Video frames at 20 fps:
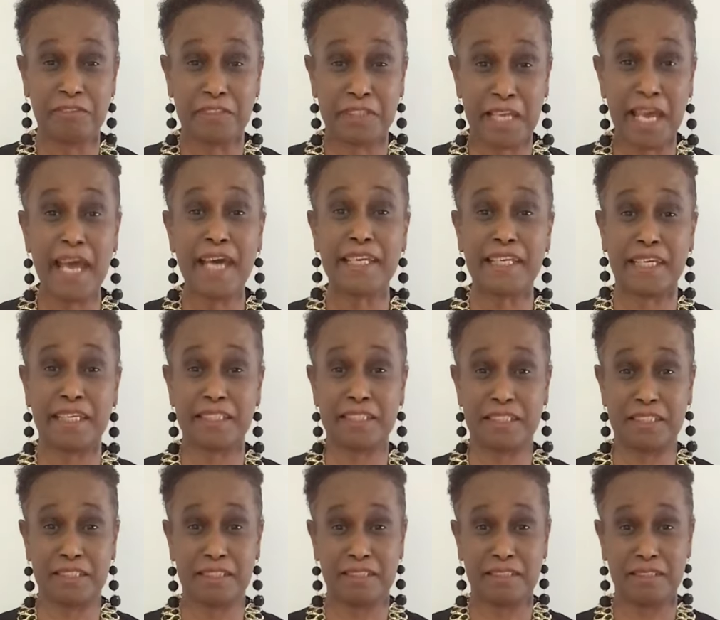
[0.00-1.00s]
get
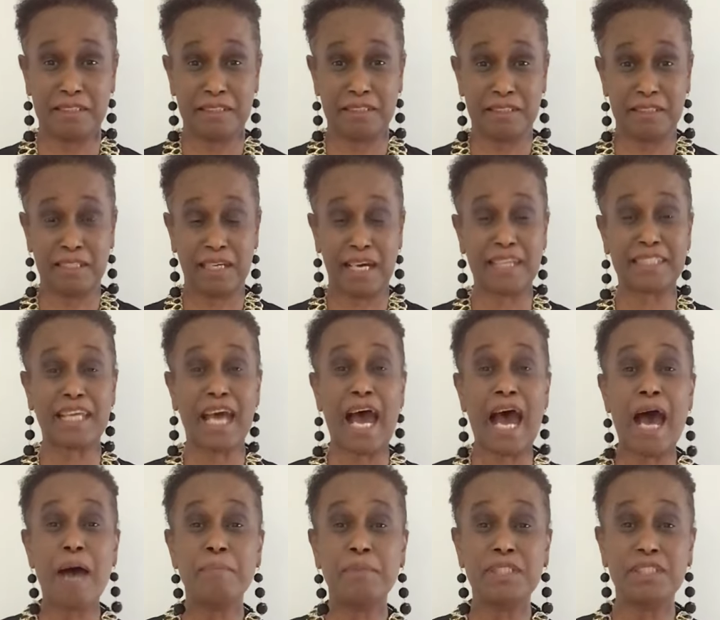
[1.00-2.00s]
it at
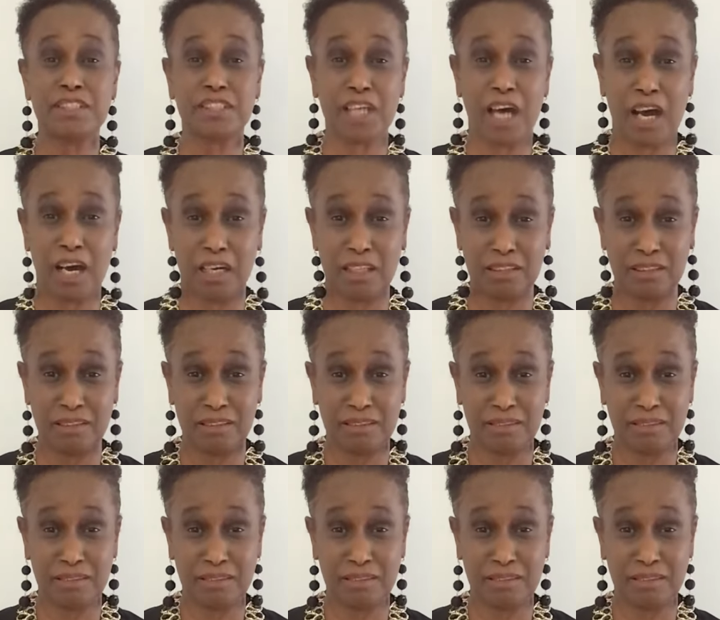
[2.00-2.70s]
Amazon.com.